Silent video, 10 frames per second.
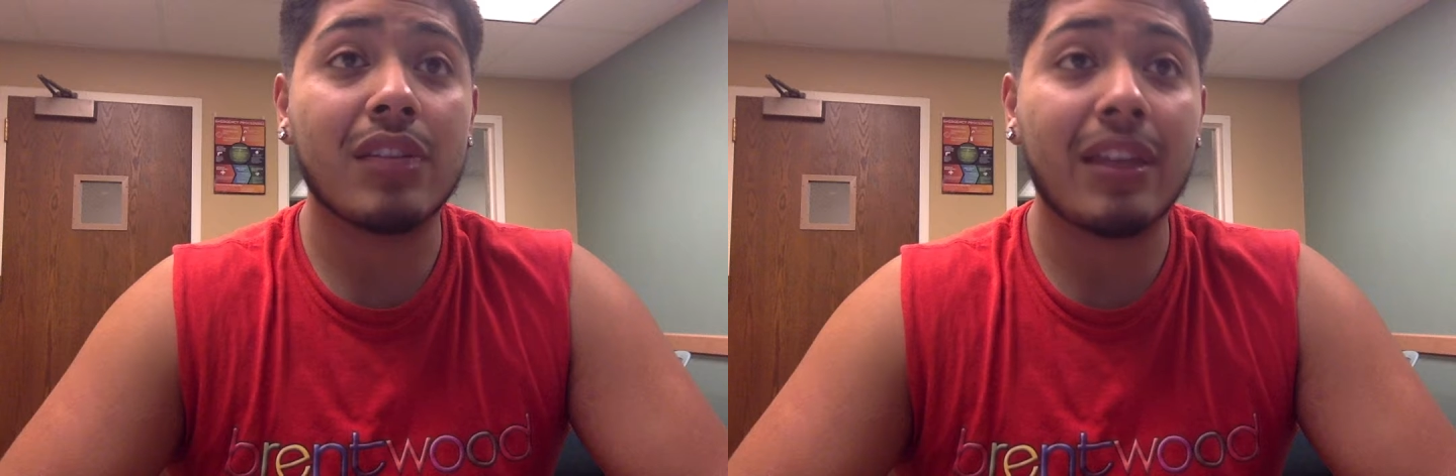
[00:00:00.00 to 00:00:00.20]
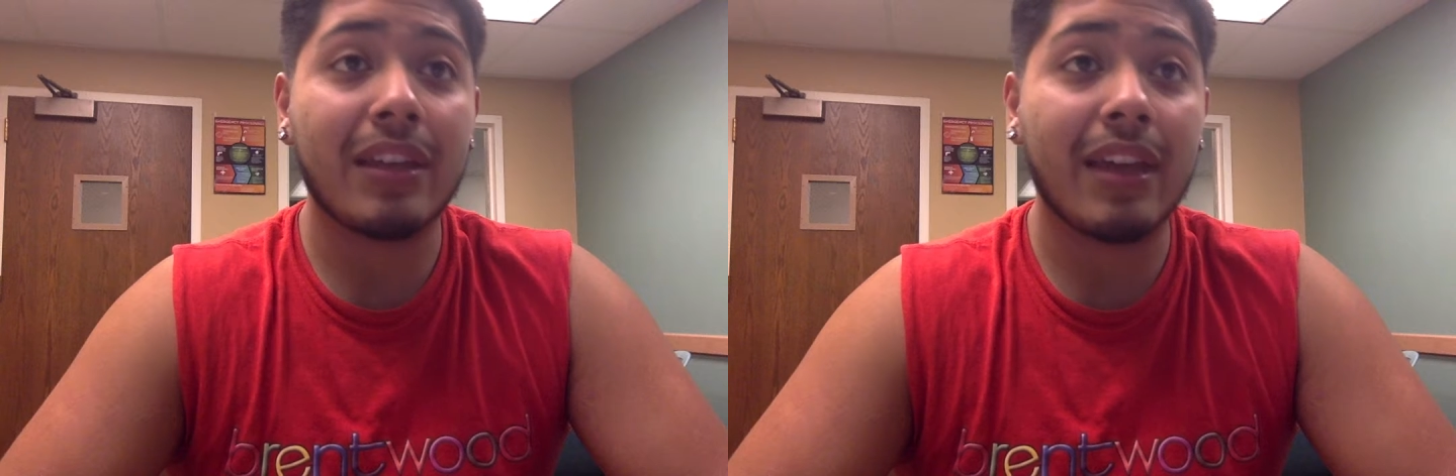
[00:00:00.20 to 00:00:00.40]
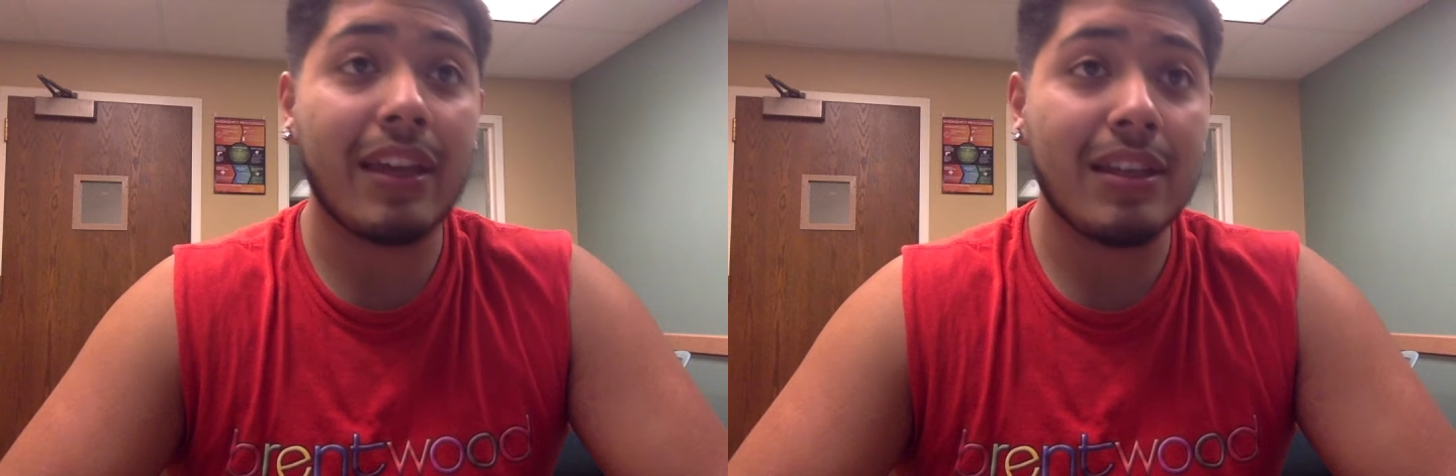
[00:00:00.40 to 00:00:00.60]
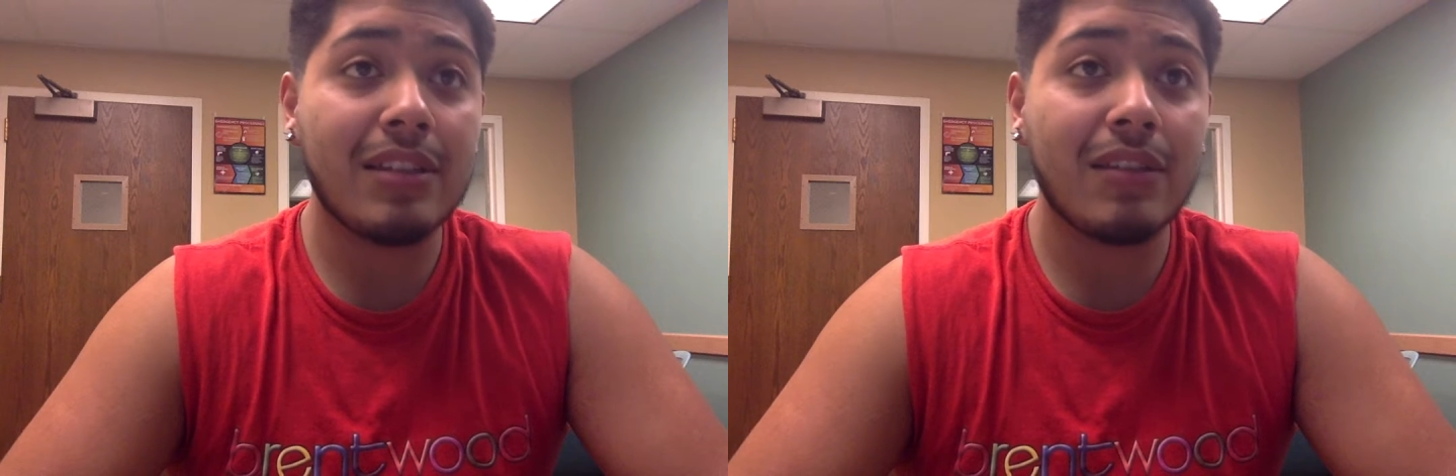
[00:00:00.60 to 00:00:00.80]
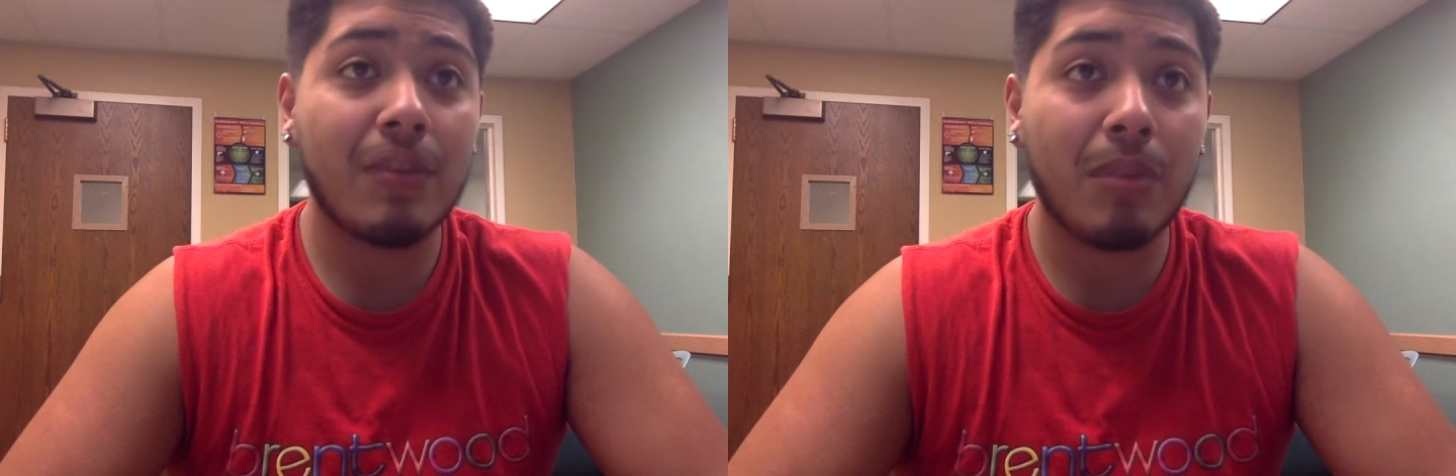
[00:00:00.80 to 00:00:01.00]
in case
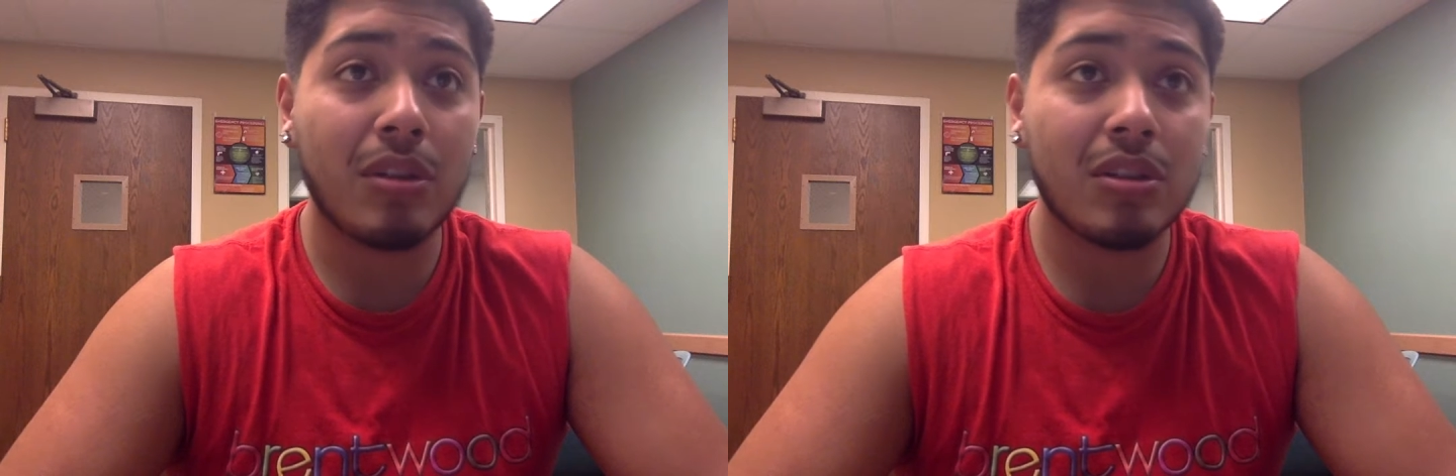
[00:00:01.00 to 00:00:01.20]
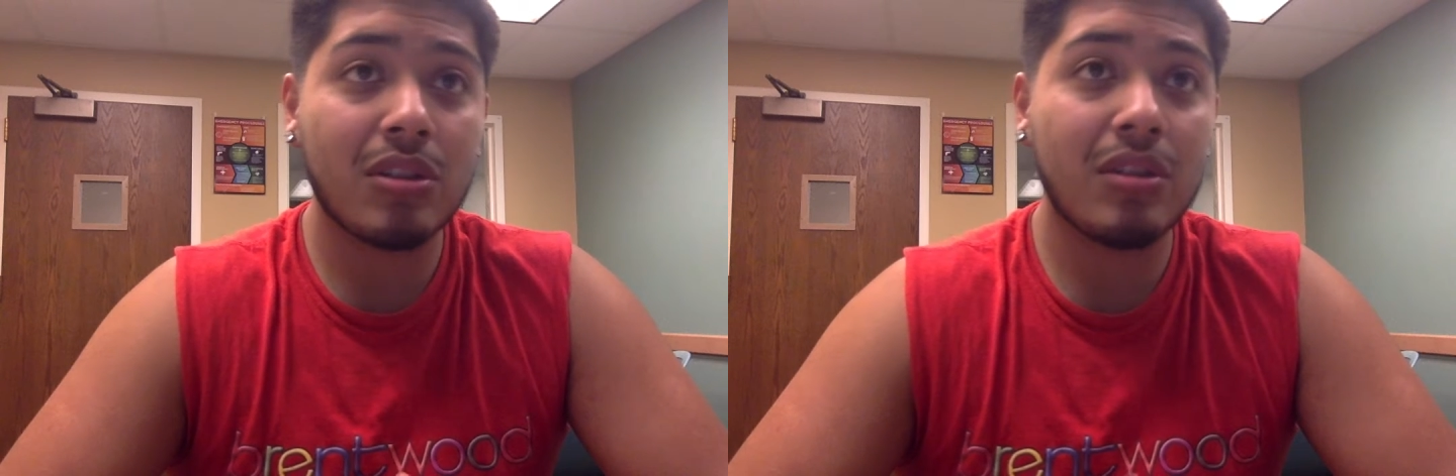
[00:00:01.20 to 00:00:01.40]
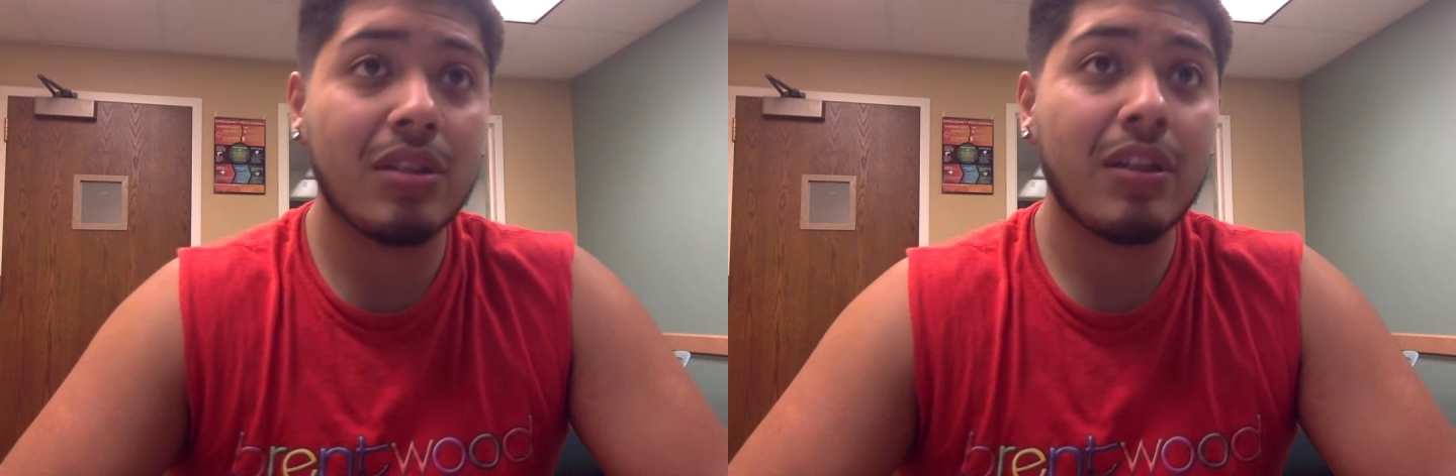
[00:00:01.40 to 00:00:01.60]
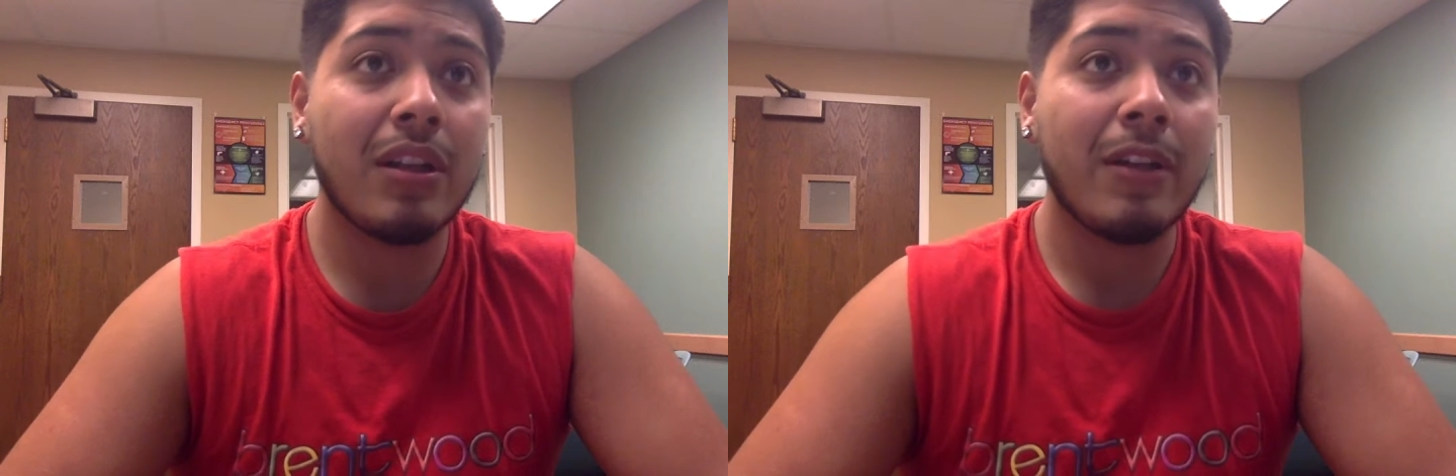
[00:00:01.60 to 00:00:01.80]
of the prosecutor